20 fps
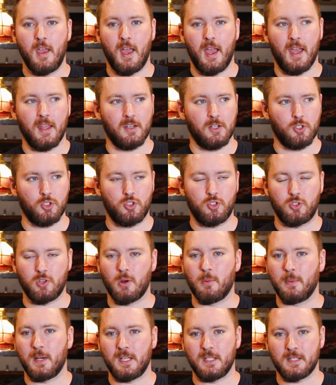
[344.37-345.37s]
and there's so
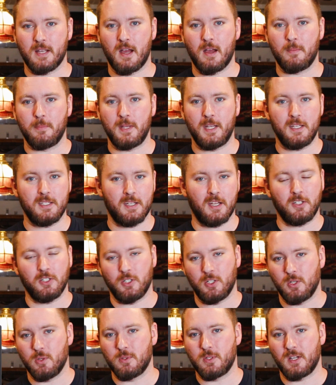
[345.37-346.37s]
many zombies and
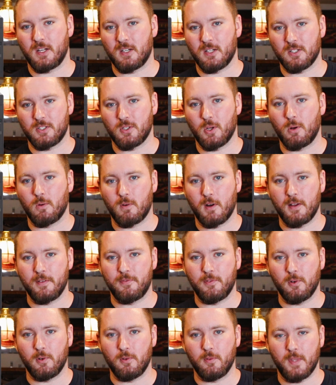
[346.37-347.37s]
you're using an assault
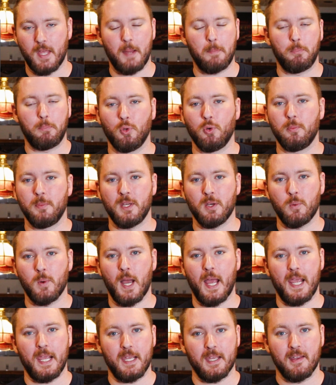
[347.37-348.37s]
rifle, that me away.